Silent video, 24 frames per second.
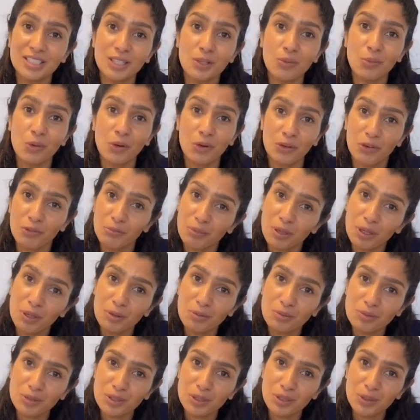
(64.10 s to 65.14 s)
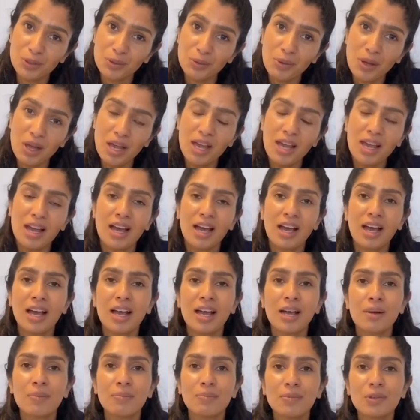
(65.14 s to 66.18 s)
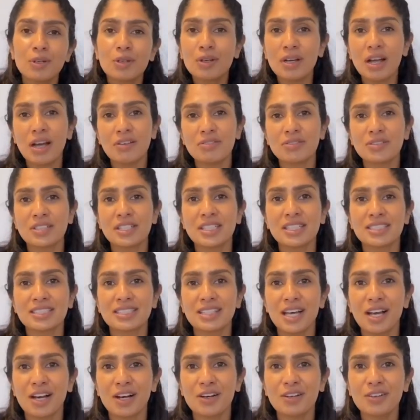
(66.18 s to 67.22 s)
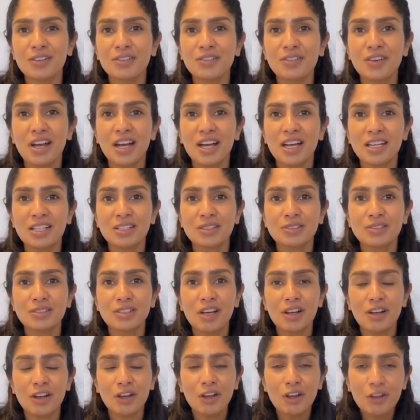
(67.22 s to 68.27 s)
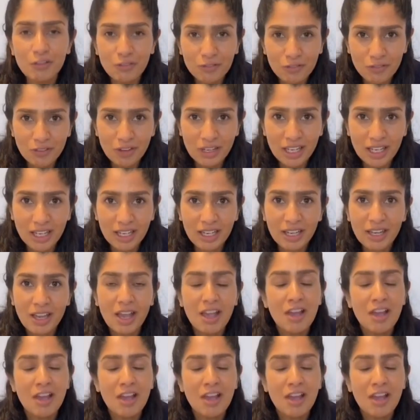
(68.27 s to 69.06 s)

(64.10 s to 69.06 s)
what you've been up to. Look after yourself and hopefully